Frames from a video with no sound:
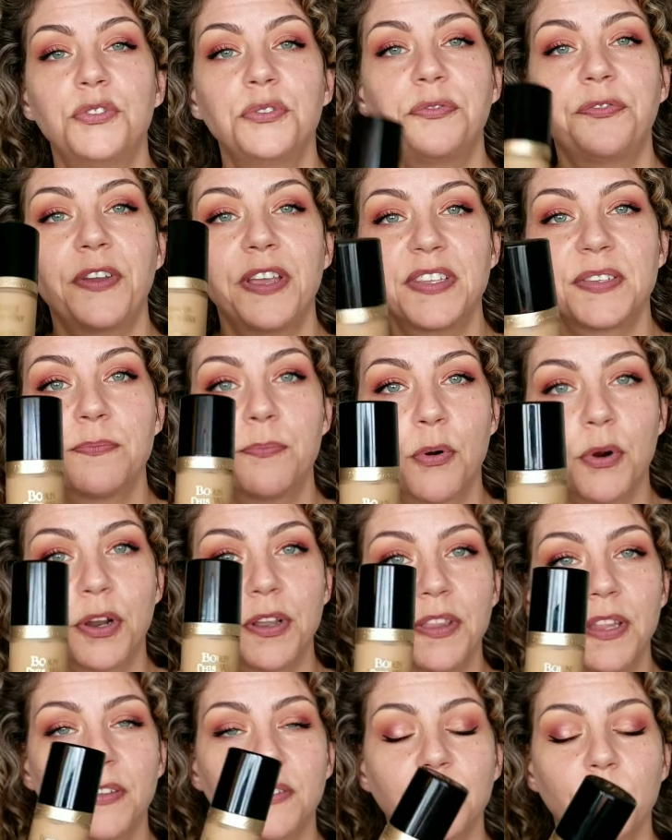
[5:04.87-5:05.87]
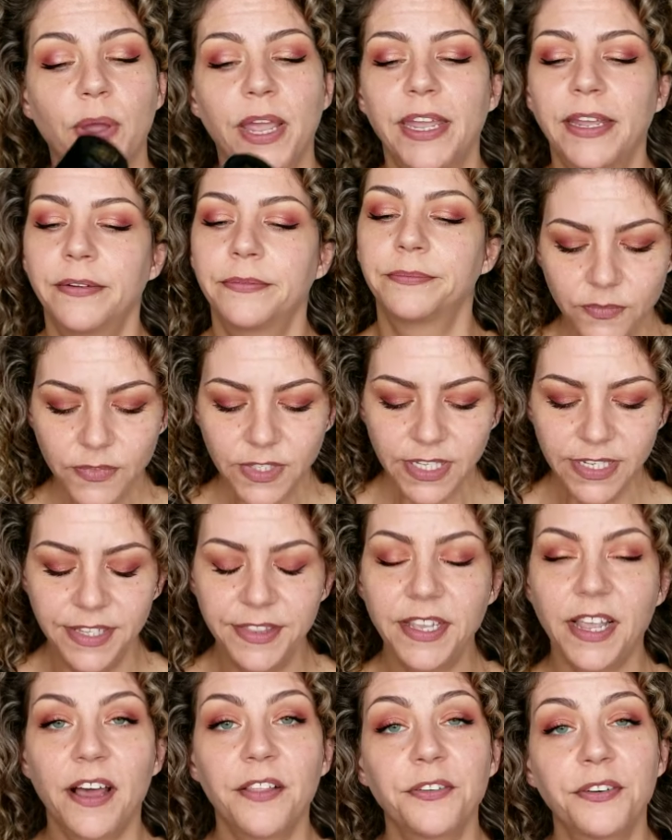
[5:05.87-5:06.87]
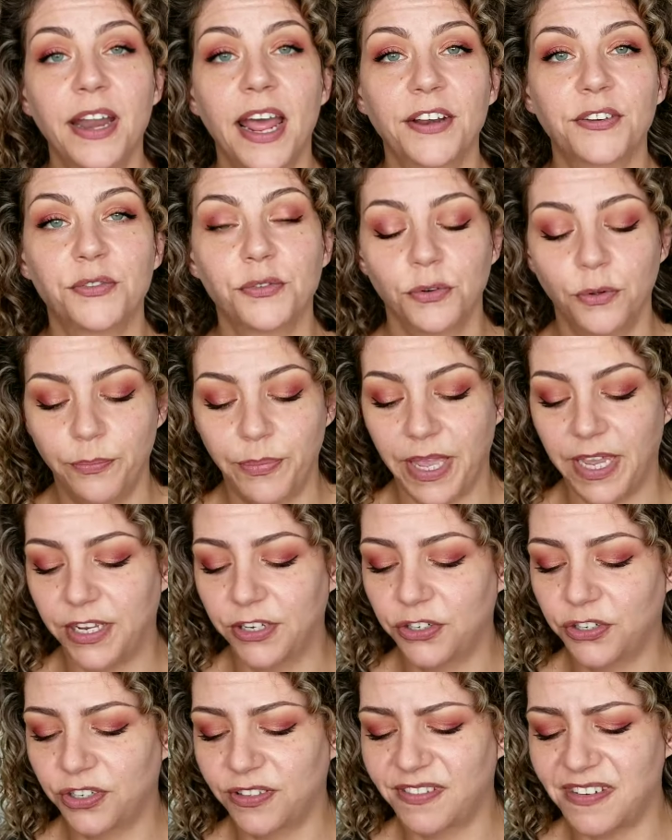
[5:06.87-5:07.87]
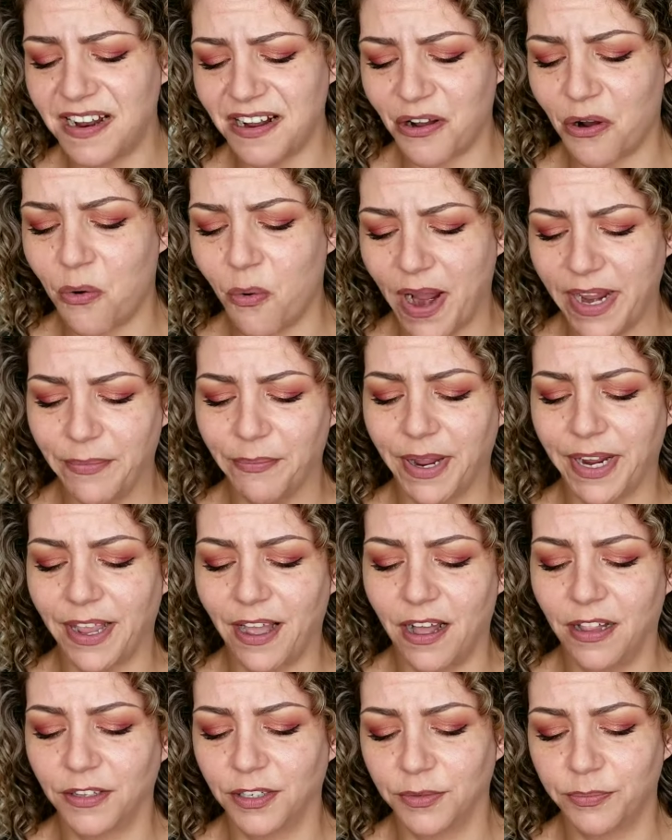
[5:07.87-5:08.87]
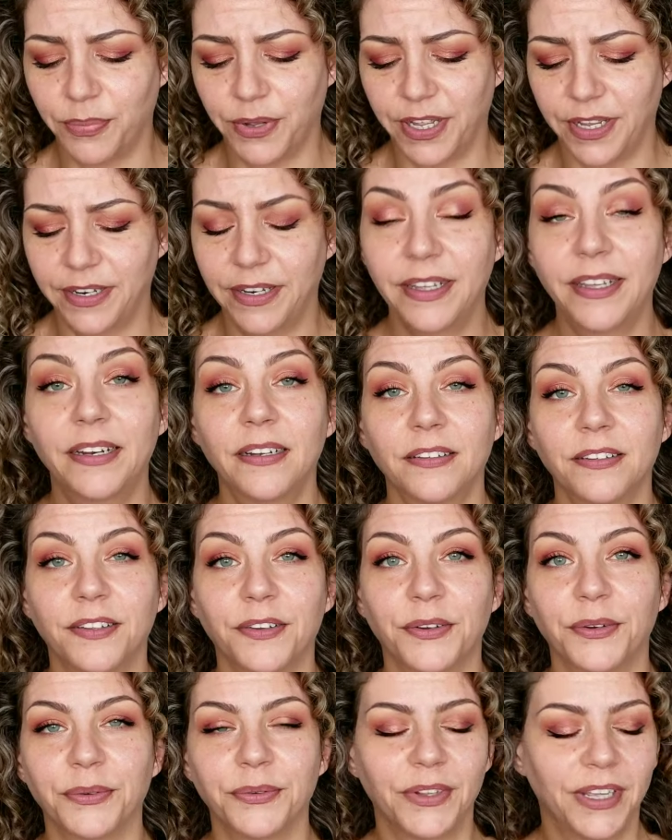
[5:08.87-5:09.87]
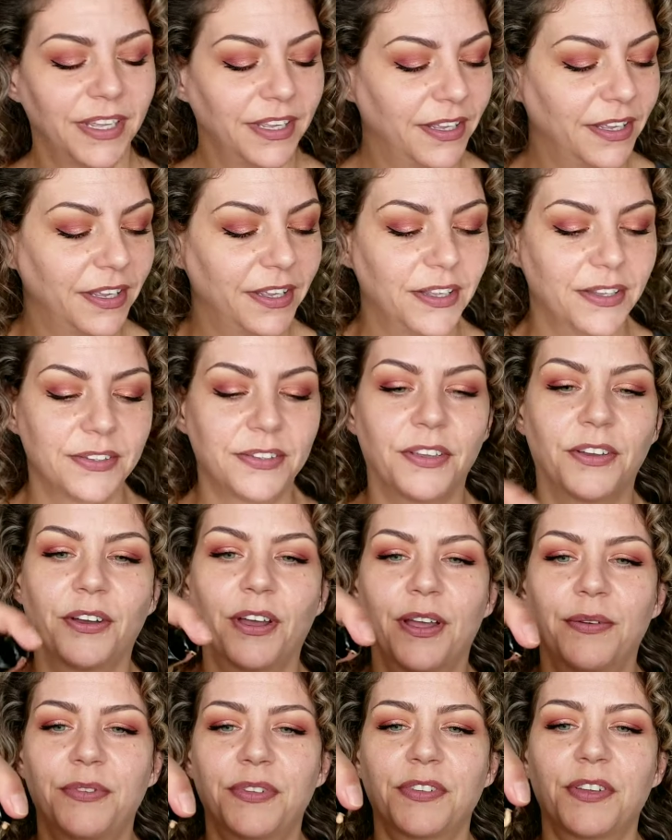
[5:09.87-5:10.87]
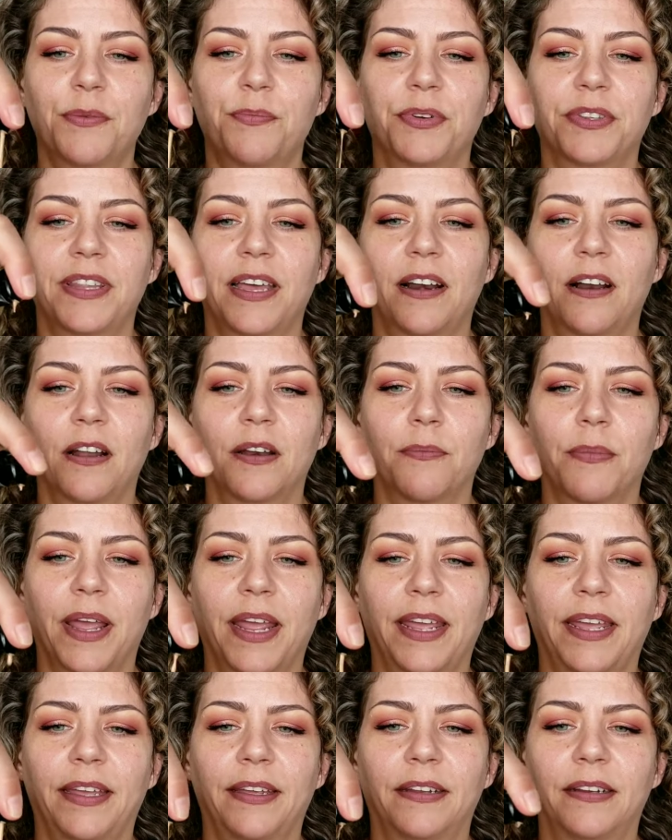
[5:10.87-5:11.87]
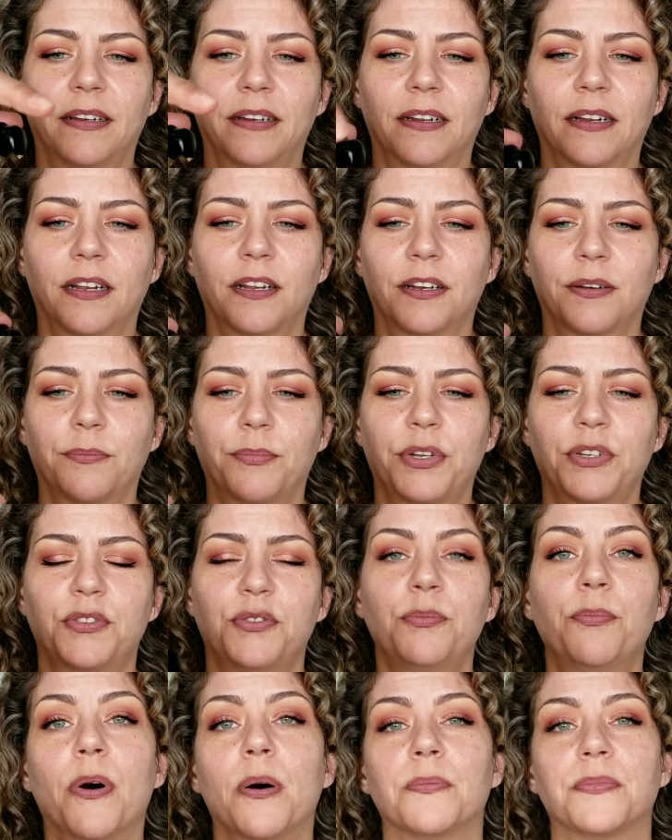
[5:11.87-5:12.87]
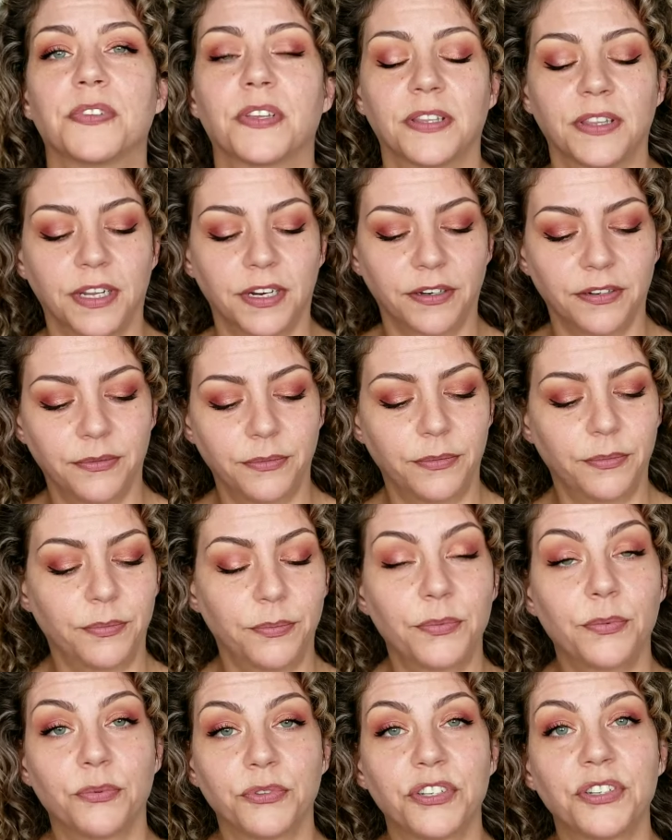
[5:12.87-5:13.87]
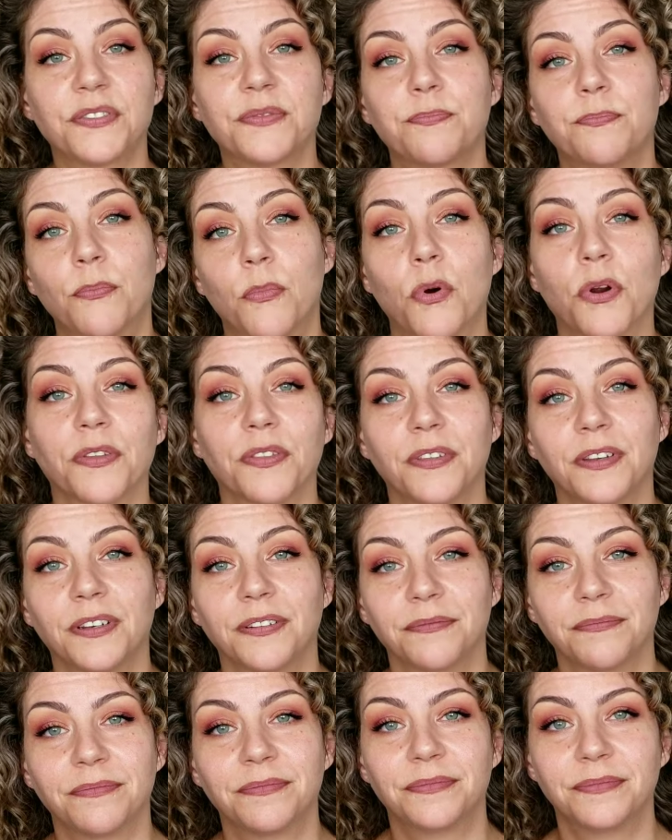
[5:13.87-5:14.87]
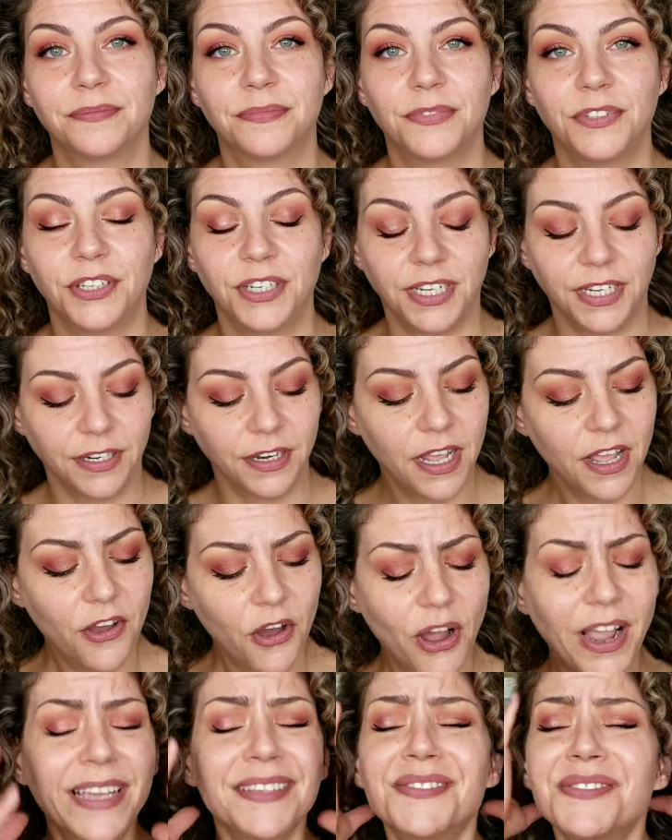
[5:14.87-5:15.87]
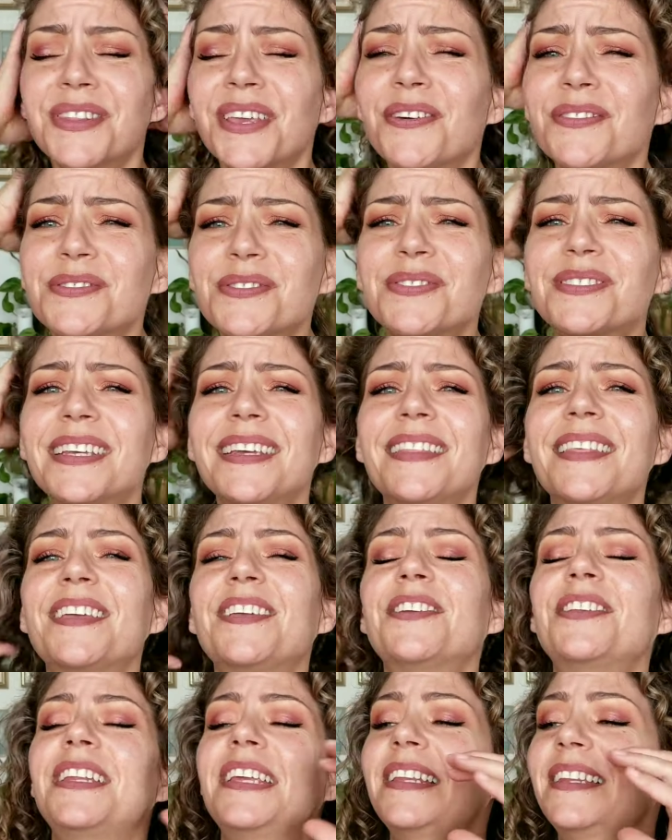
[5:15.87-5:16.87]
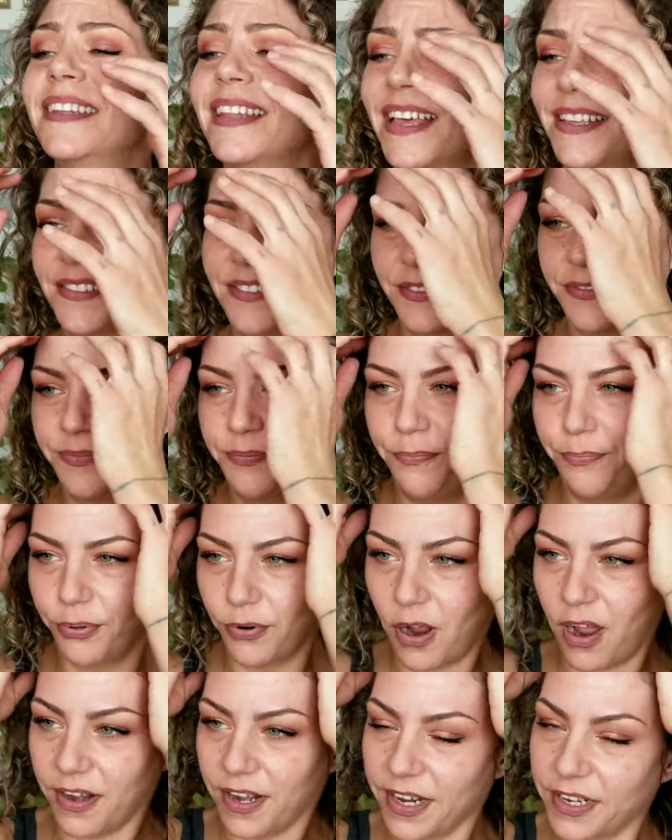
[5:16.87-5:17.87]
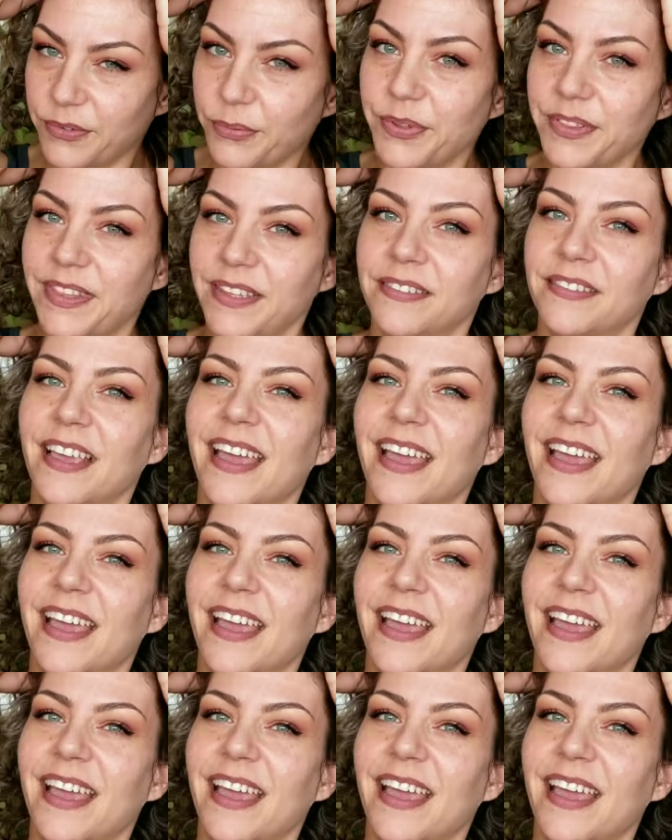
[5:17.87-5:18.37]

Too Faced Born This Way in the color Natural Beige. It's not quite my color, but it'll do. So I'm just gonna put that on my, I'm gonna put two pumps on there, which is more than you need. Okay, so they also say that you need less product with this.